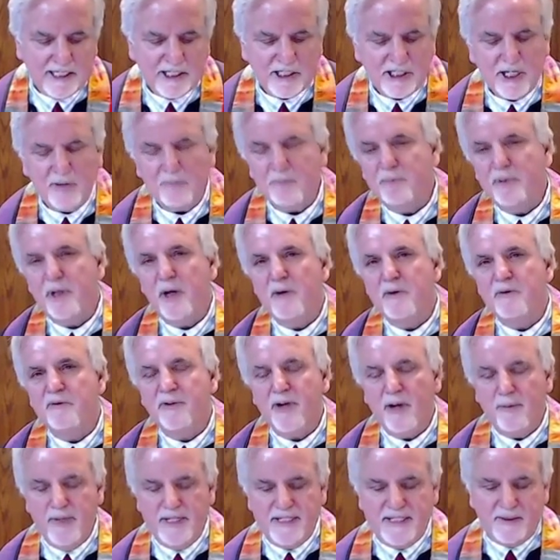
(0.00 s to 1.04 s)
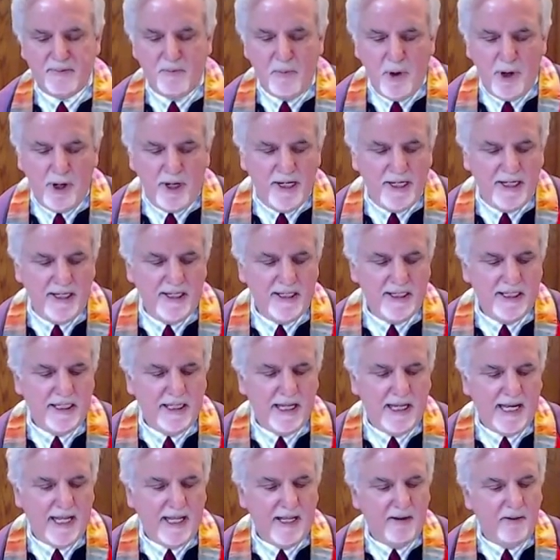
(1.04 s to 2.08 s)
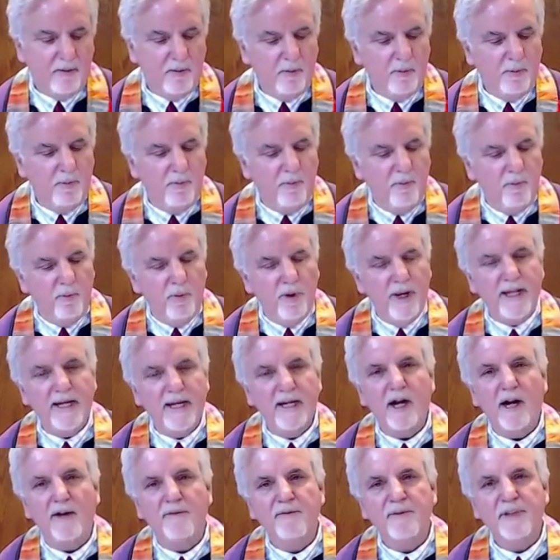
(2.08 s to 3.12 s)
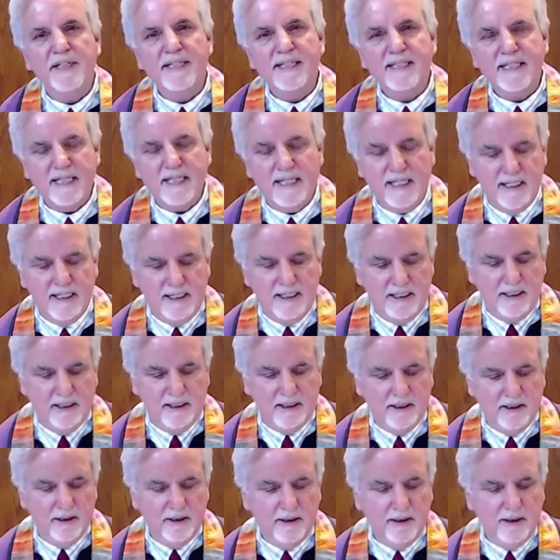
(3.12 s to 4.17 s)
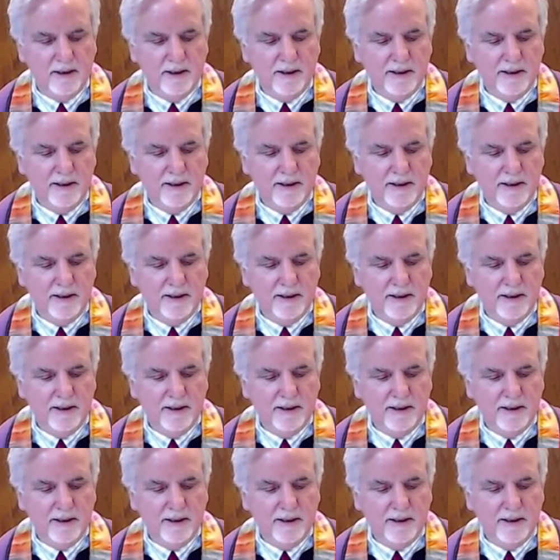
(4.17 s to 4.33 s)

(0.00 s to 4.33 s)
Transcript: Like a ship blown from its mooring, like a wind off the sea,